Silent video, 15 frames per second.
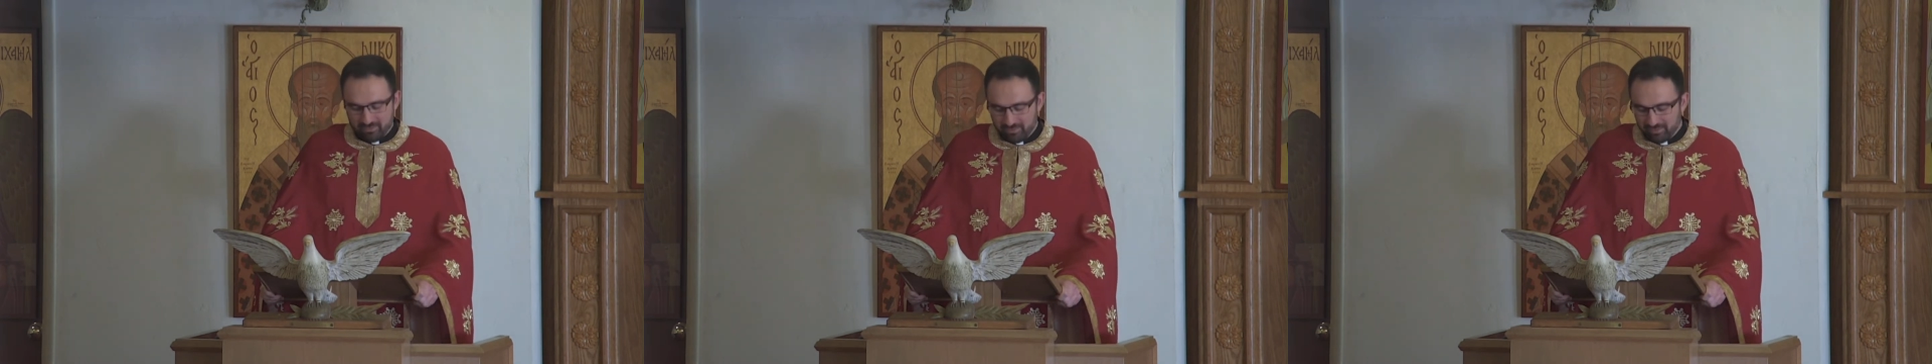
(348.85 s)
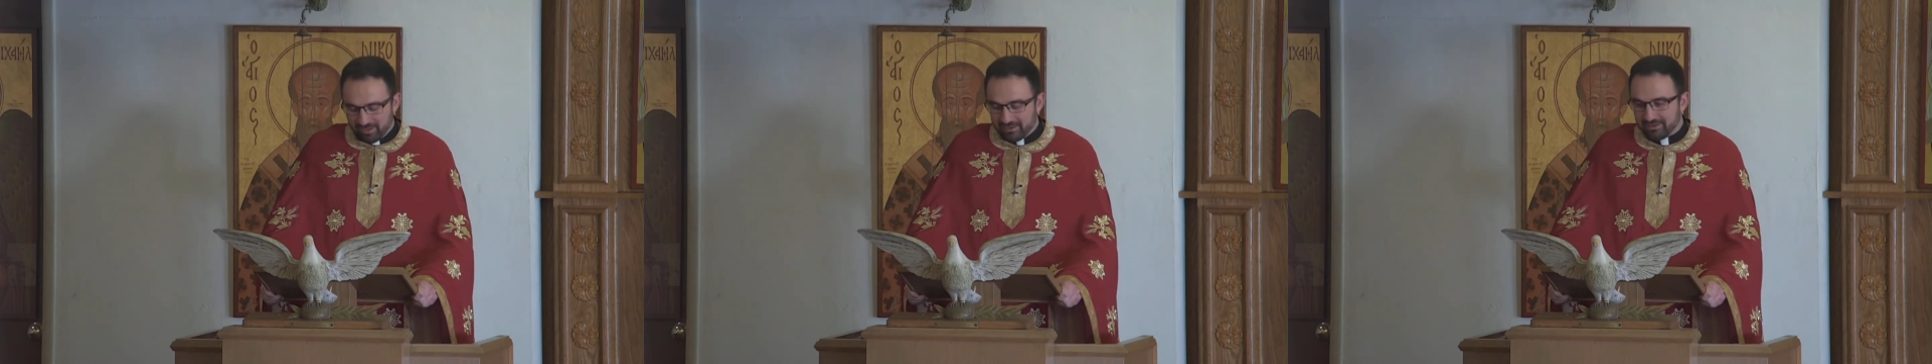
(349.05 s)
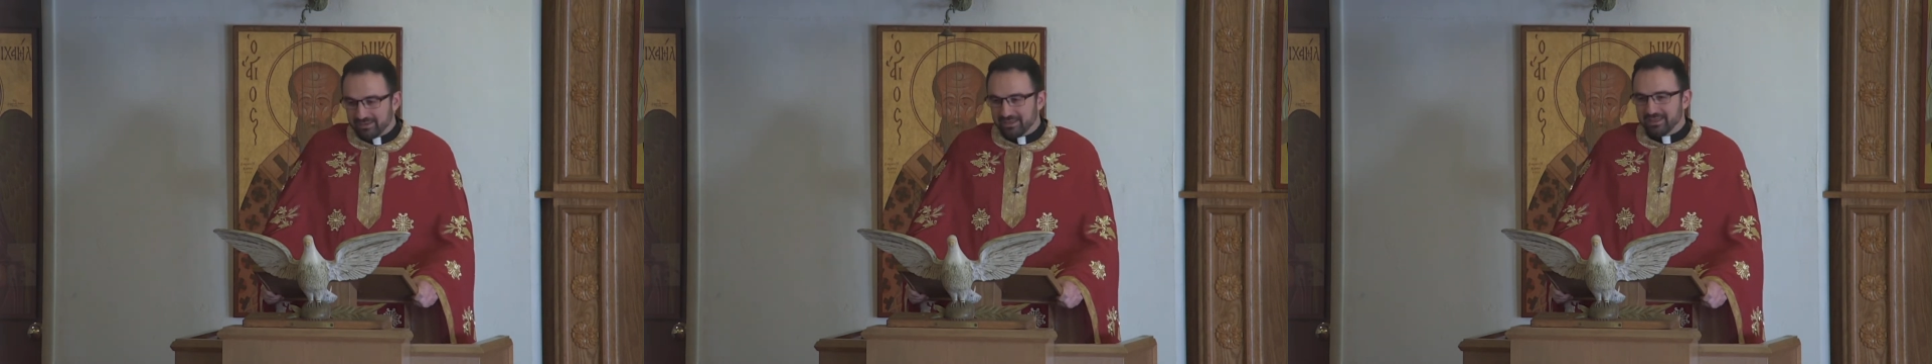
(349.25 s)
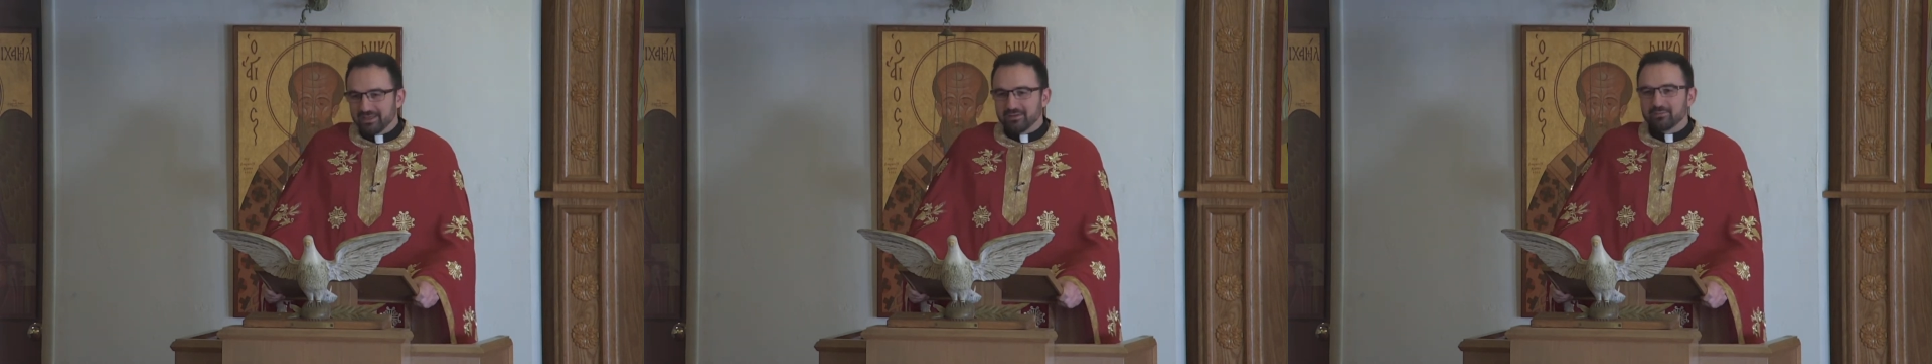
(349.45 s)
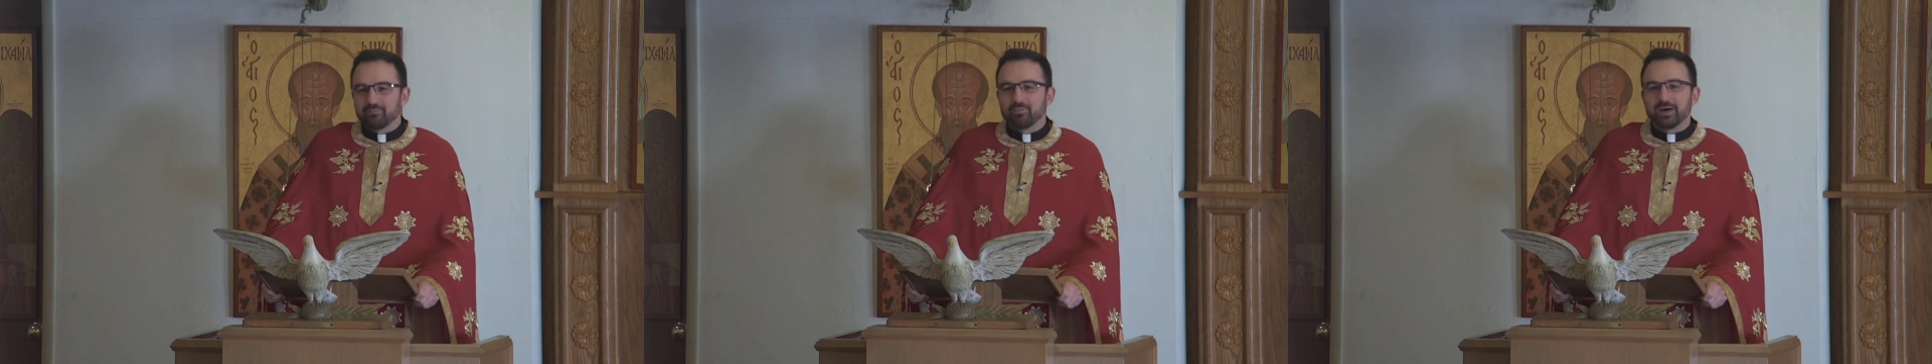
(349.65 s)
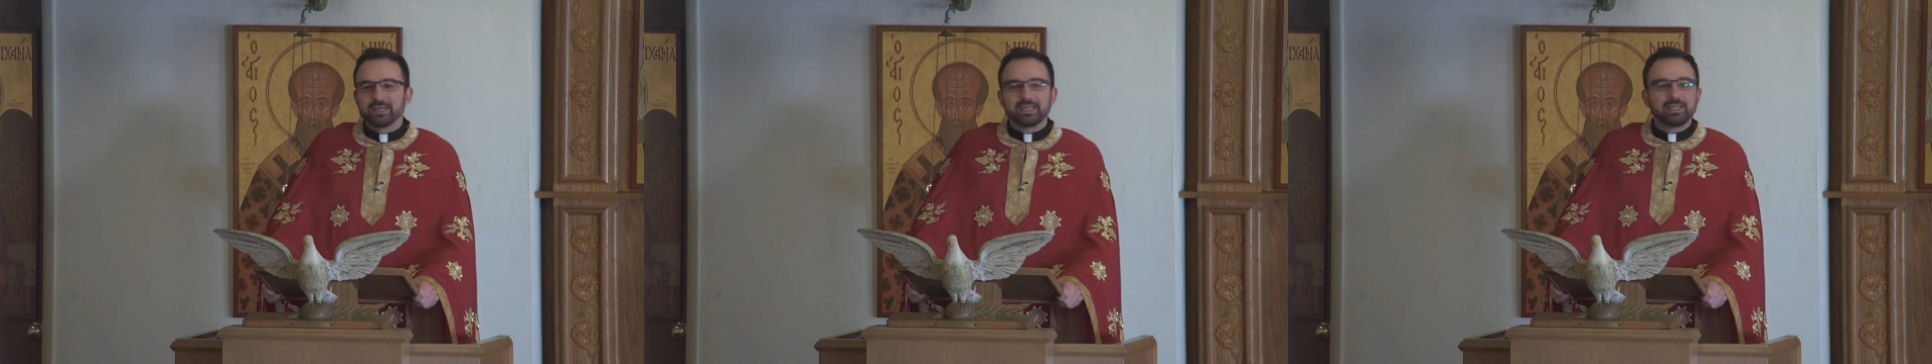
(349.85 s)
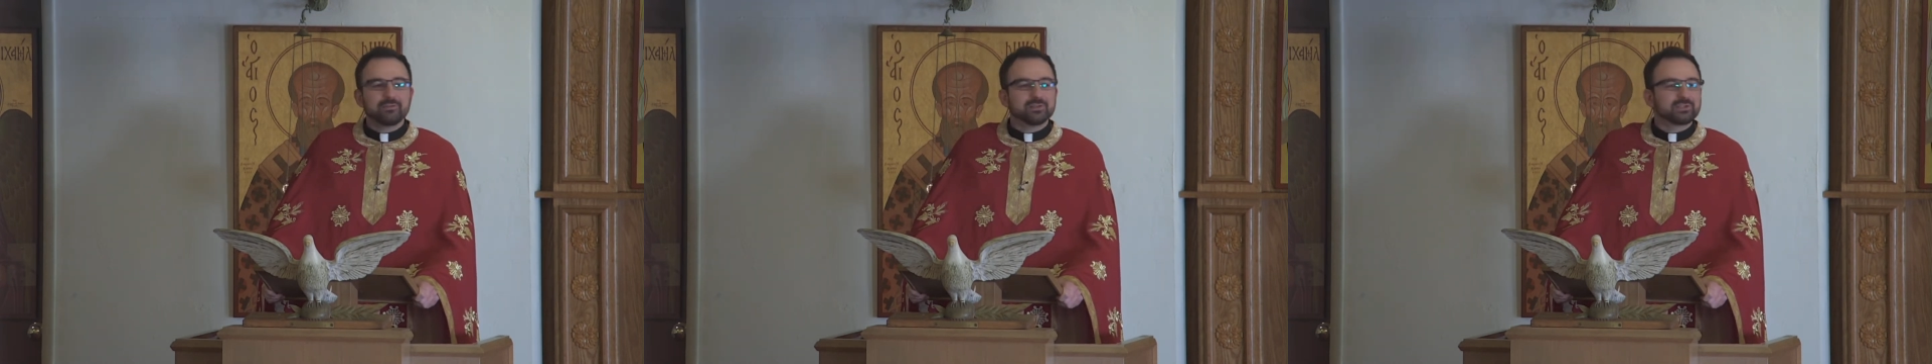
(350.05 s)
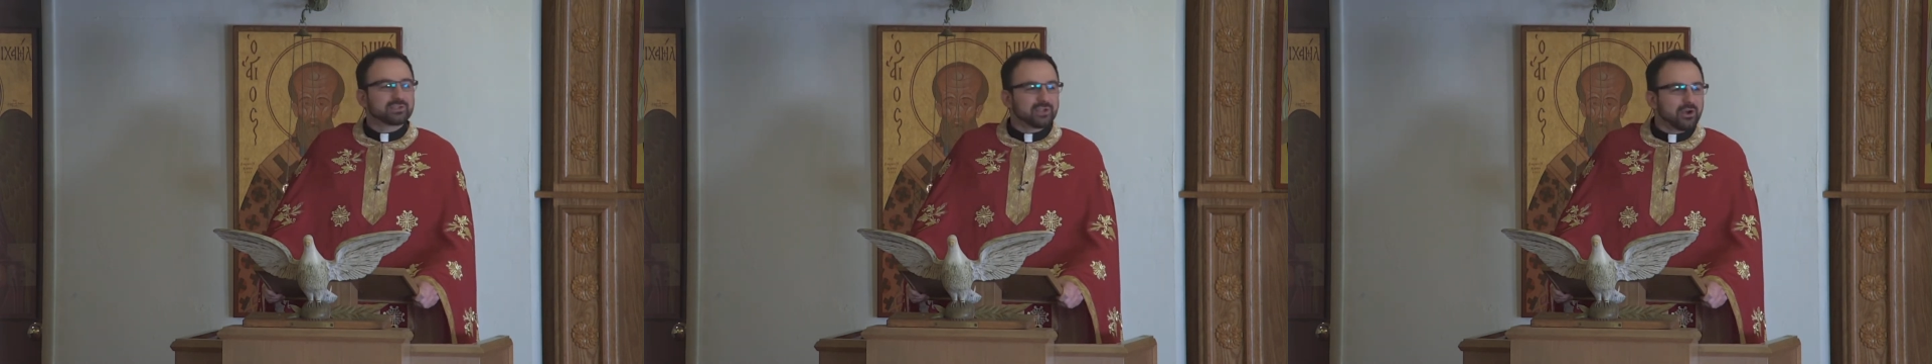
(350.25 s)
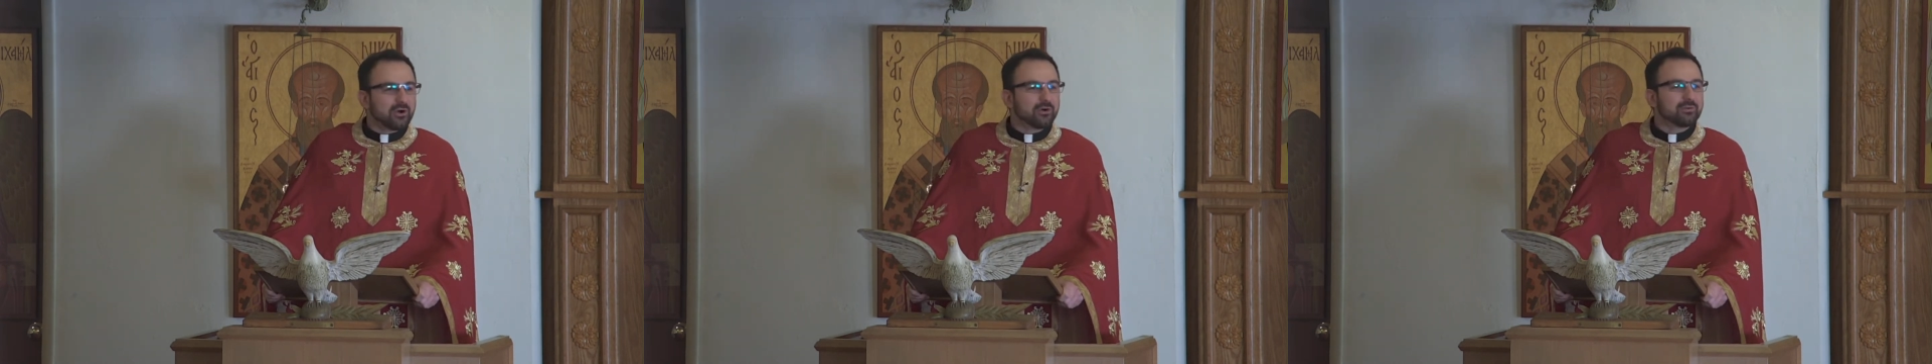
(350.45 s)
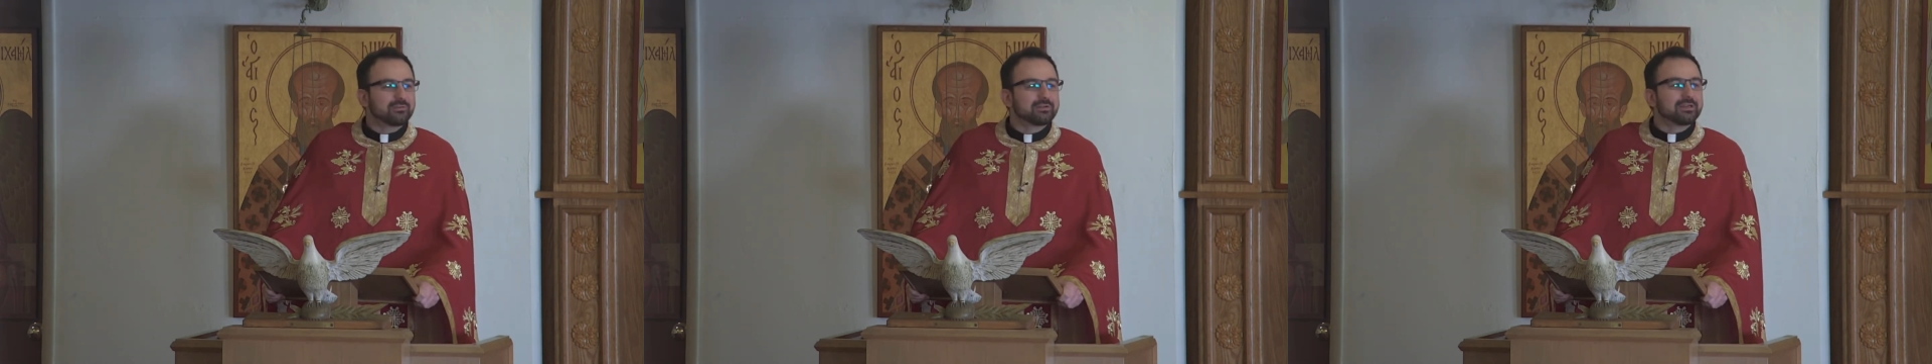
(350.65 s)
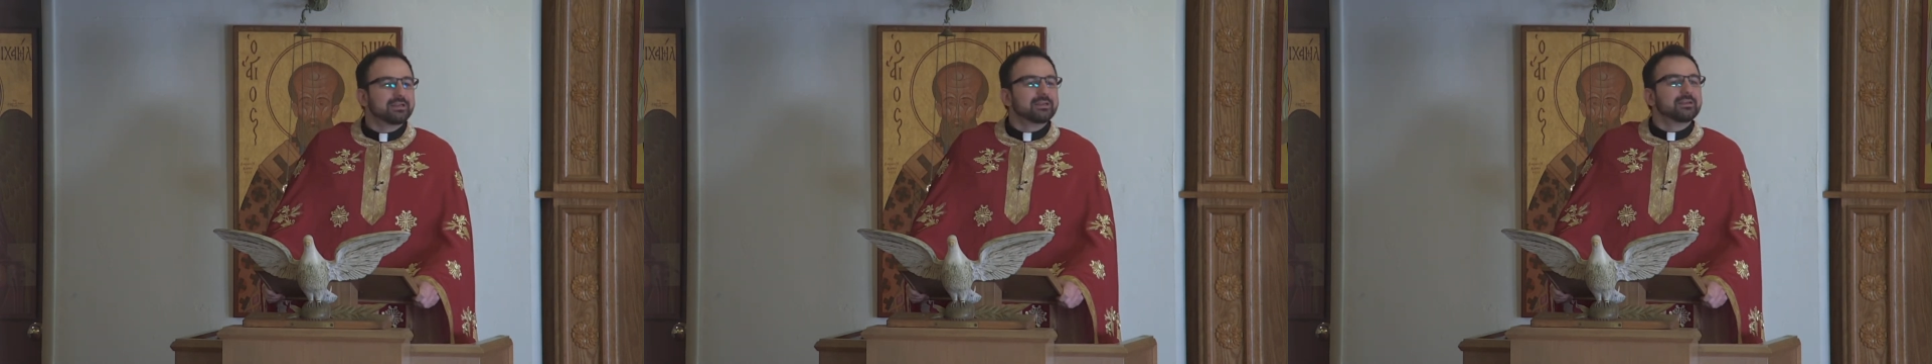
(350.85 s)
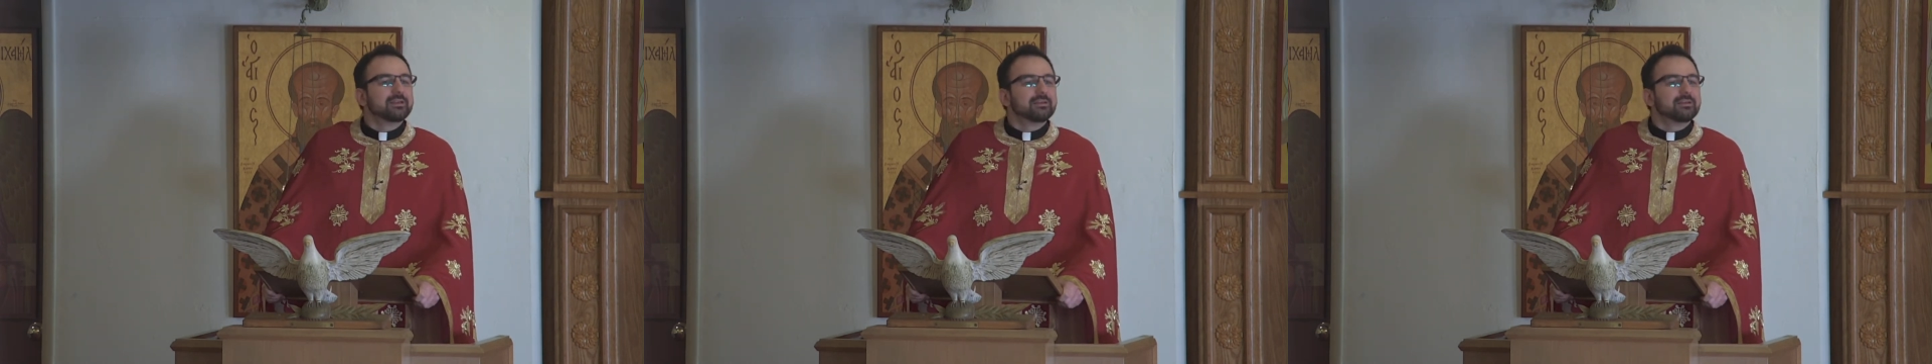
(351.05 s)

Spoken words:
probably, but even so,